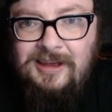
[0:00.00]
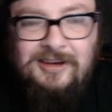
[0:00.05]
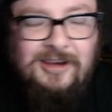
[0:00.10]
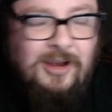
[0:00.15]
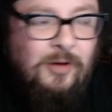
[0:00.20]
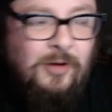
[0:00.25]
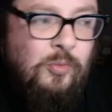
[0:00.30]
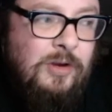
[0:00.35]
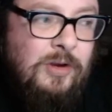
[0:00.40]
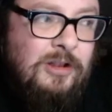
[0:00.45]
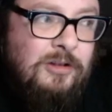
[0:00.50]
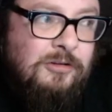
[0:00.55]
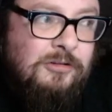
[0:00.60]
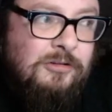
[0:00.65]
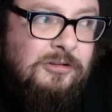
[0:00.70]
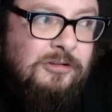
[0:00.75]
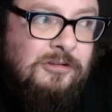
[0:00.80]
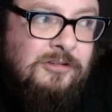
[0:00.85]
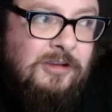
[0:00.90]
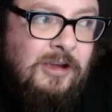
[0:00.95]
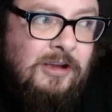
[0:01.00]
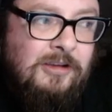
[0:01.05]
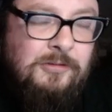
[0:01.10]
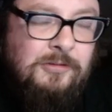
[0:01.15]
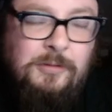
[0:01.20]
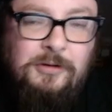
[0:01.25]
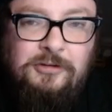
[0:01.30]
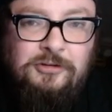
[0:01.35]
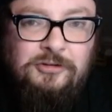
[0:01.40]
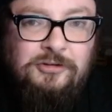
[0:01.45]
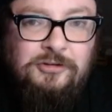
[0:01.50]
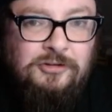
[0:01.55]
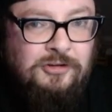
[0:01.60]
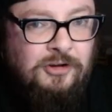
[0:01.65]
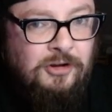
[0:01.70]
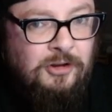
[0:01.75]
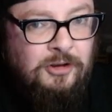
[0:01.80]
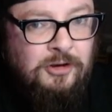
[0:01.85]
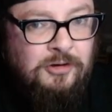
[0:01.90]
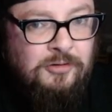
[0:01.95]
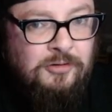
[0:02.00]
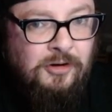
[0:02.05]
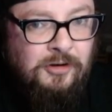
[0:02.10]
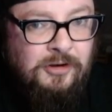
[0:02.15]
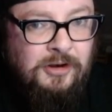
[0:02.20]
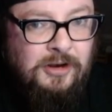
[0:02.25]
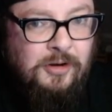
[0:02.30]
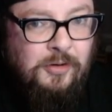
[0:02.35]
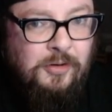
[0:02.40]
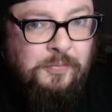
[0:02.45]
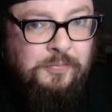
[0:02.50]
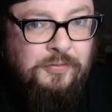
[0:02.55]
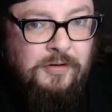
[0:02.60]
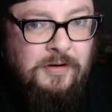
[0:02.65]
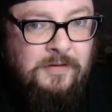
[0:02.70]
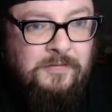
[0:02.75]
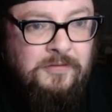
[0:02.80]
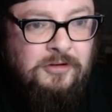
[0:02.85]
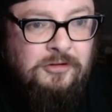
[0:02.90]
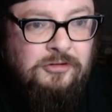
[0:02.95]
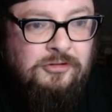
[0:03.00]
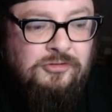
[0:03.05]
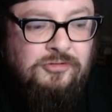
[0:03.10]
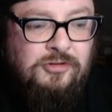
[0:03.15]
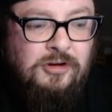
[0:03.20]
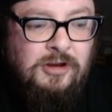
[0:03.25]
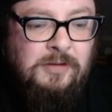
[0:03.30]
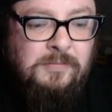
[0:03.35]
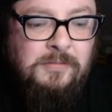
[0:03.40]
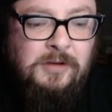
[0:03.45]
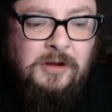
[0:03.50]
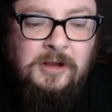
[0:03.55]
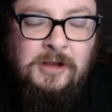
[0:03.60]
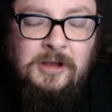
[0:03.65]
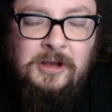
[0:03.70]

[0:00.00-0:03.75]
Now, we looked at text messages earlier on in our previous stream